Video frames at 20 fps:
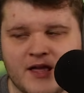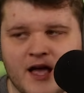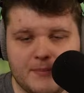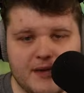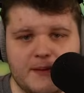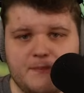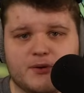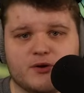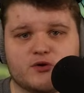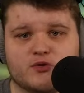
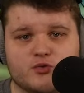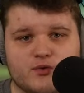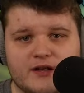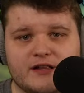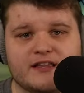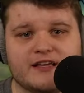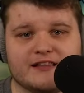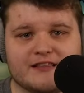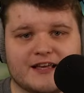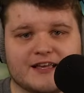People
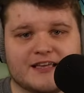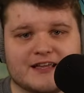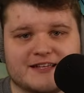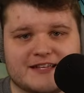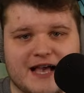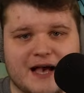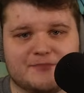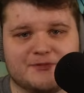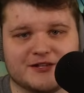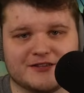really like
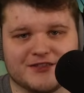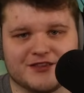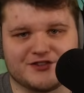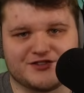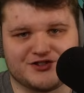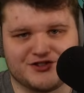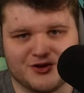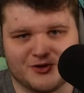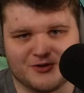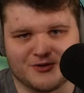adapting this
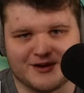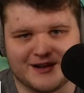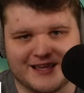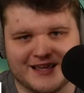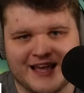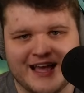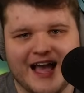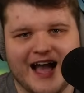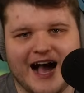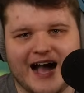
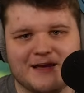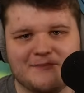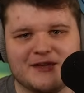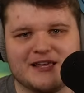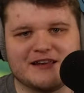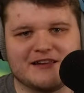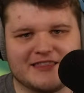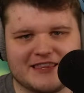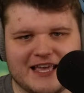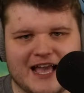story. I
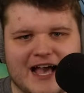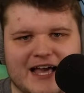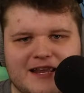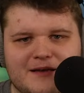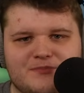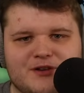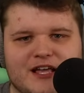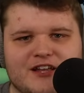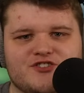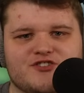mean, the
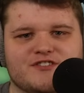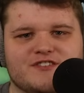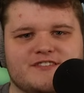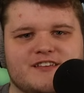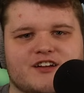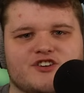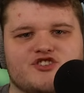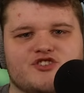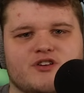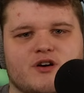adaptation
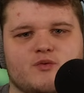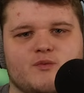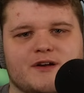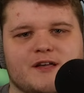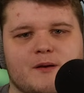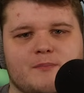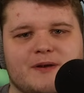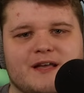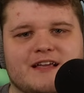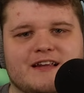section on
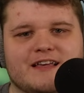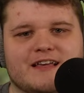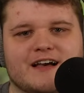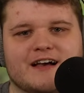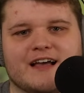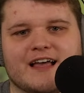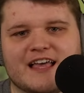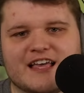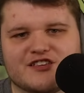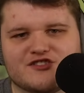
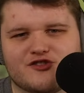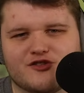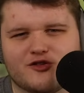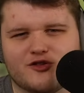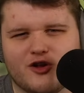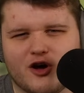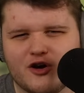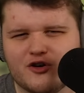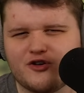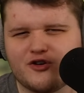Wikipedia is
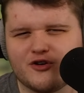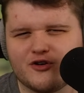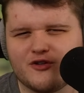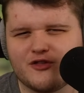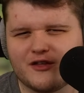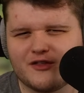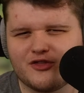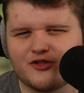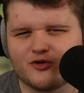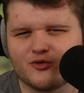longer
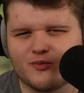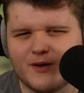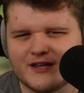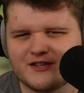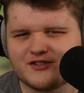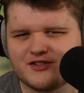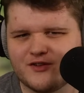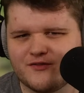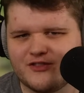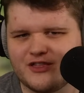than the
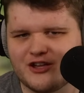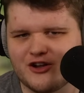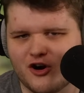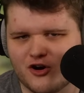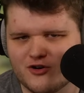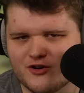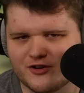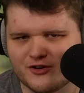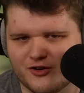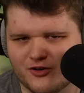rest of the
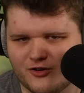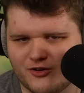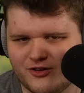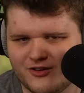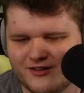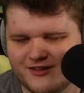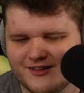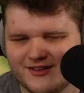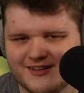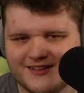
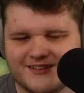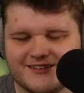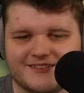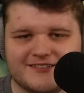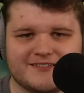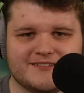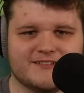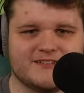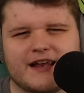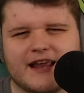article.
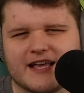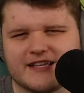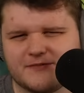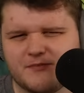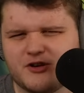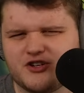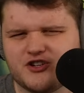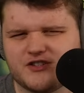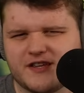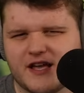But as
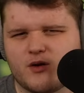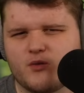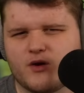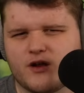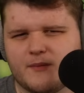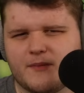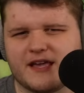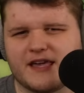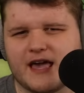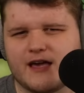much as I
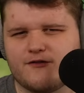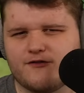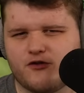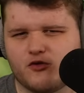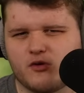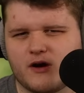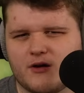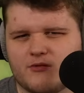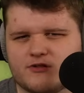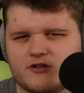want to make a
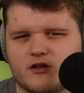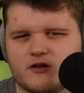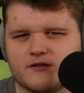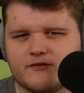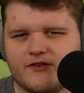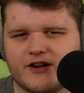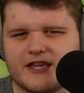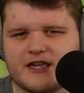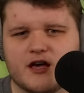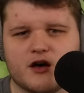4 hour long
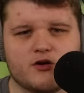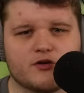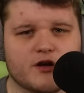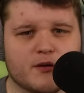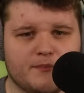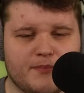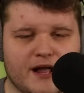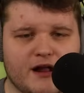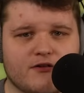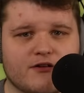video
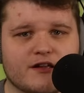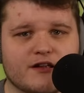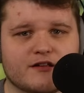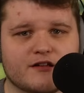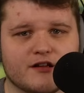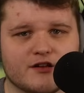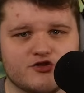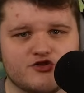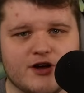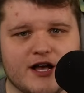comparing
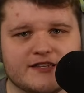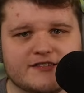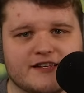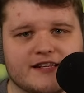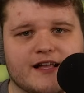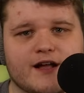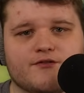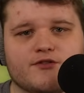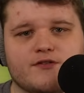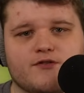and
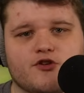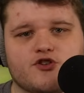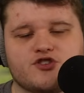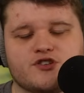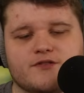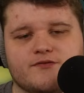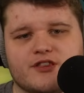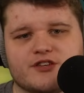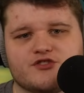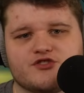contrasting every
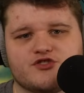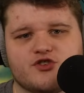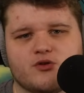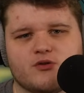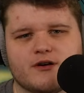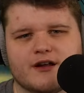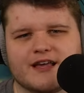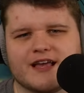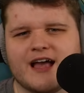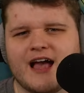version of this
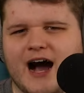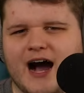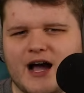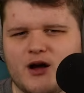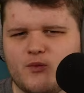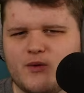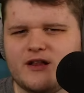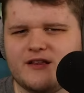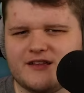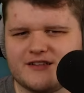story,
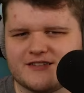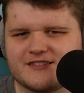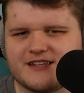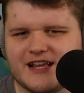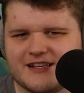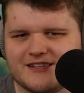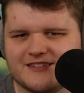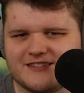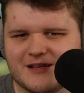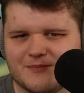I will
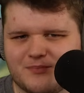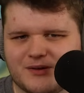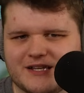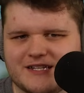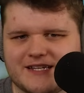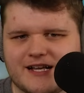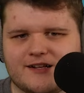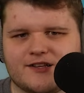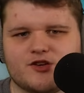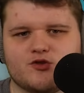instead simply
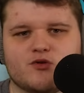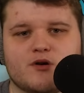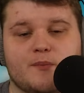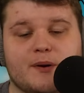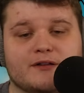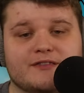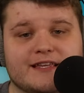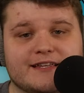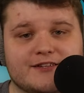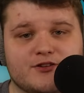tell you
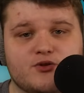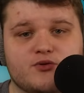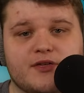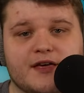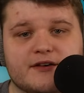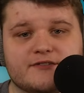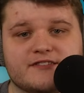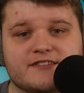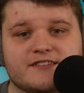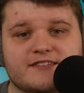about the
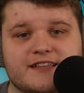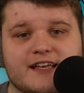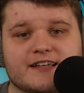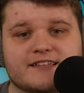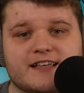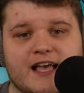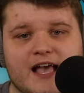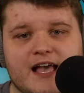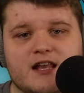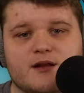
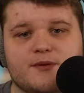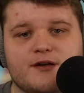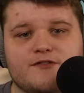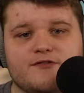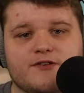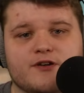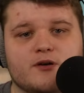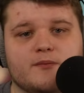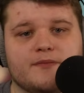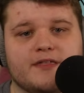2006 anime
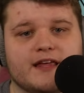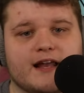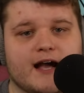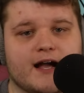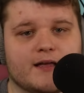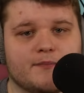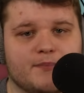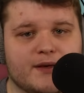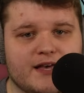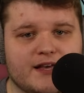film that
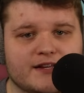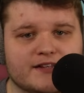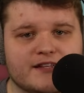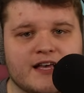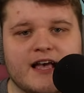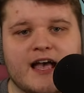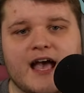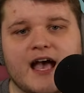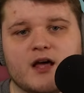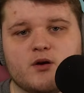I picked
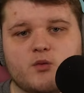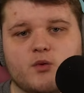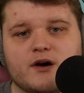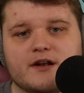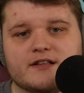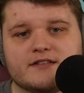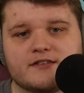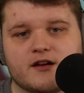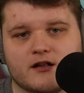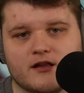and
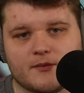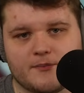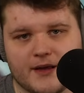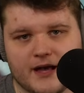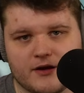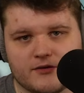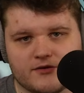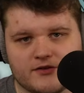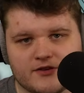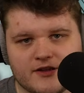what it's all
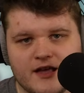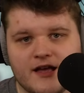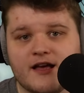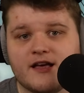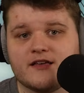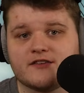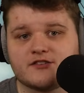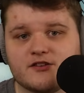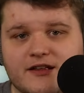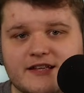about.
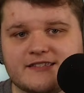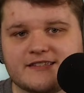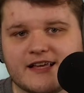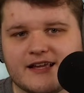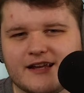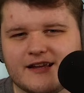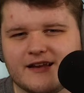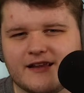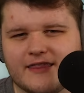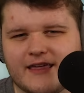So let's
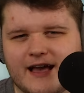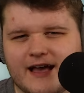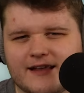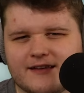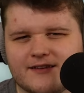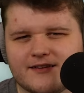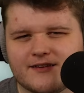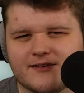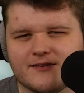get into that.